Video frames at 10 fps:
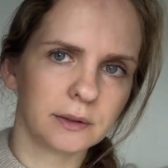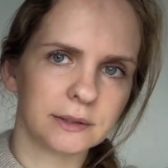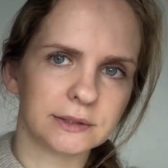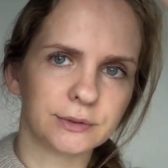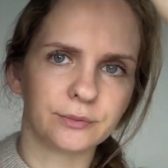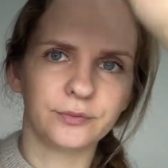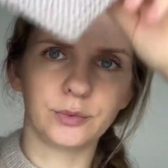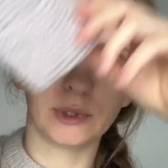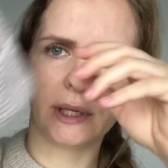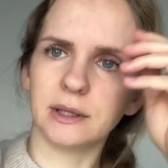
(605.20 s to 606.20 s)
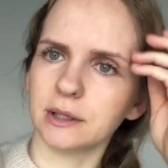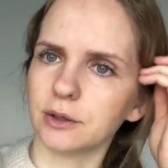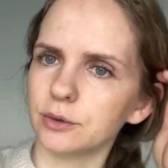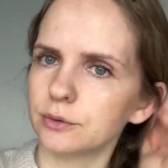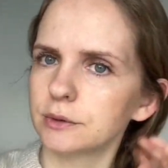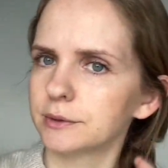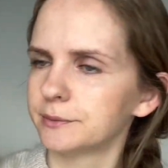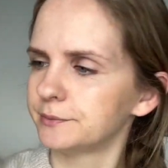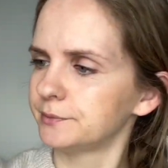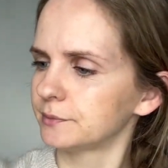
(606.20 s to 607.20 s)
It's really cute.
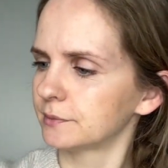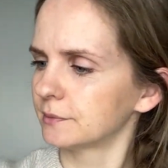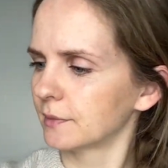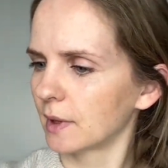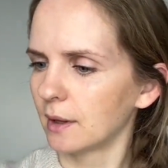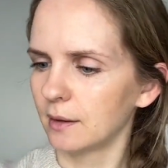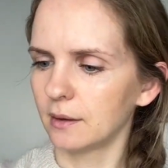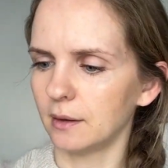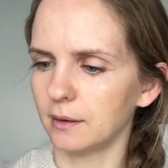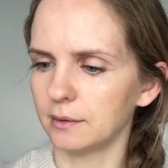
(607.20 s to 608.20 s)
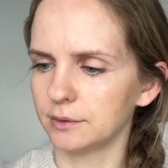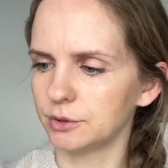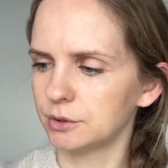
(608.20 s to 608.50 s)
And